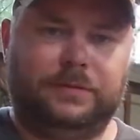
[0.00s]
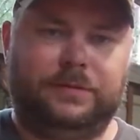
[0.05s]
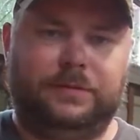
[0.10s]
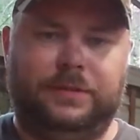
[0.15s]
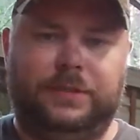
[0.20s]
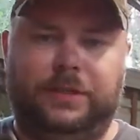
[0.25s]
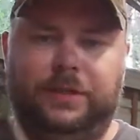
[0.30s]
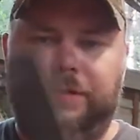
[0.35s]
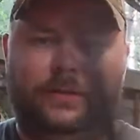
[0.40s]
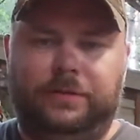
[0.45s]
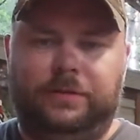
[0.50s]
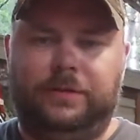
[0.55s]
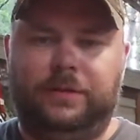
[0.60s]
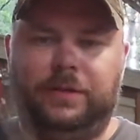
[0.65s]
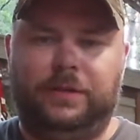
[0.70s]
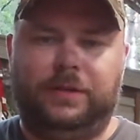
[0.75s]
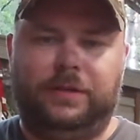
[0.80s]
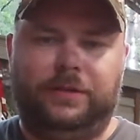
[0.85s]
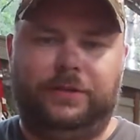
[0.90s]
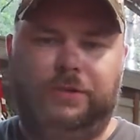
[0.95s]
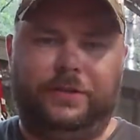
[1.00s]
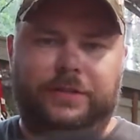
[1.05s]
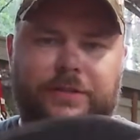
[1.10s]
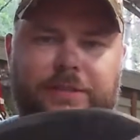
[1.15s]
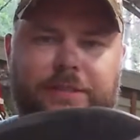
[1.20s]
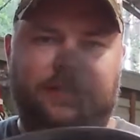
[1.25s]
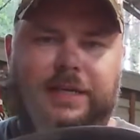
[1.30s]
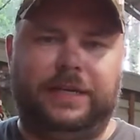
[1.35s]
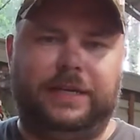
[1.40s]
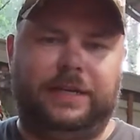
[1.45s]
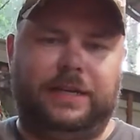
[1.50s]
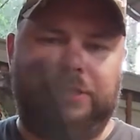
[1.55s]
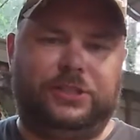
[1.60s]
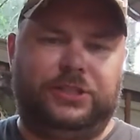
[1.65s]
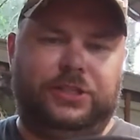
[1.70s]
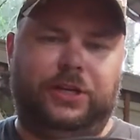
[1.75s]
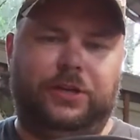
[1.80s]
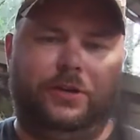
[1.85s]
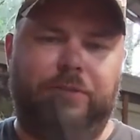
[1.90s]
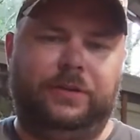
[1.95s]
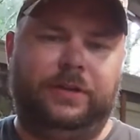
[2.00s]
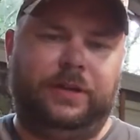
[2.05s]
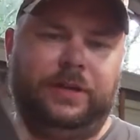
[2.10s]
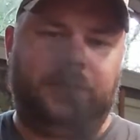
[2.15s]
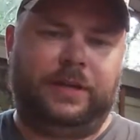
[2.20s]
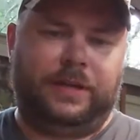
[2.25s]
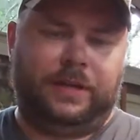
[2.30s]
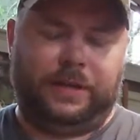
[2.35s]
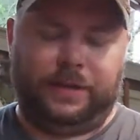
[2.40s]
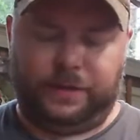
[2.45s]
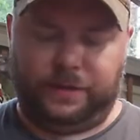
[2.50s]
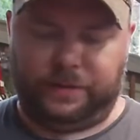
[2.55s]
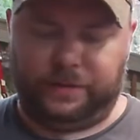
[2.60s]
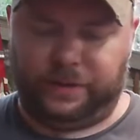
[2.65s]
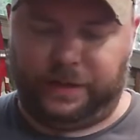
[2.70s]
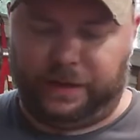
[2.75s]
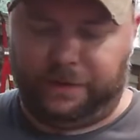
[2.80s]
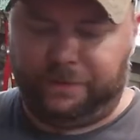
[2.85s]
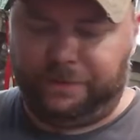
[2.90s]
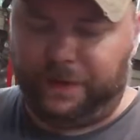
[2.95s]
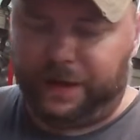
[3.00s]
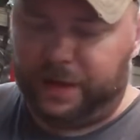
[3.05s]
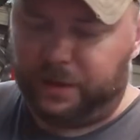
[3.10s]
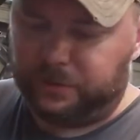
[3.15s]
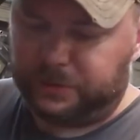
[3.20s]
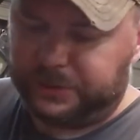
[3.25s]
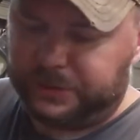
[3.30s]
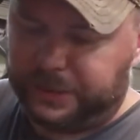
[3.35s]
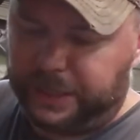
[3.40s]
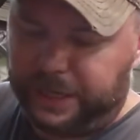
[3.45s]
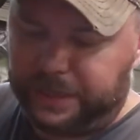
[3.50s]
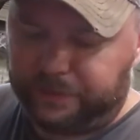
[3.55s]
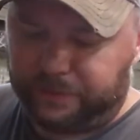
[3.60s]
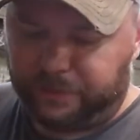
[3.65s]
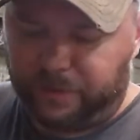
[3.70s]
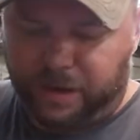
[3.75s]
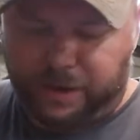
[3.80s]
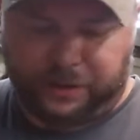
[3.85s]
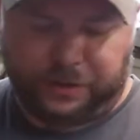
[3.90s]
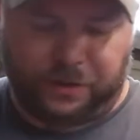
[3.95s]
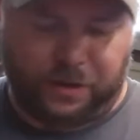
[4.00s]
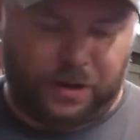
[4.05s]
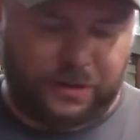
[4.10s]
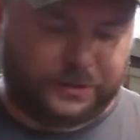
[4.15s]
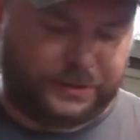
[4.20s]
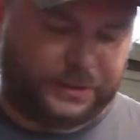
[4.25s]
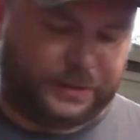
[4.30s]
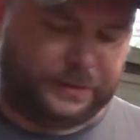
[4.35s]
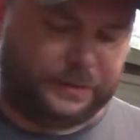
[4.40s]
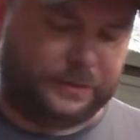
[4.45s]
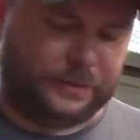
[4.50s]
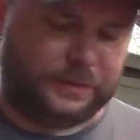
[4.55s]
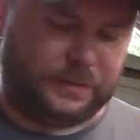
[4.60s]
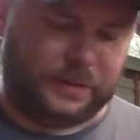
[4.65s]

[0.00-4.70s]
So you can see it. I showed that a file escaped right across it.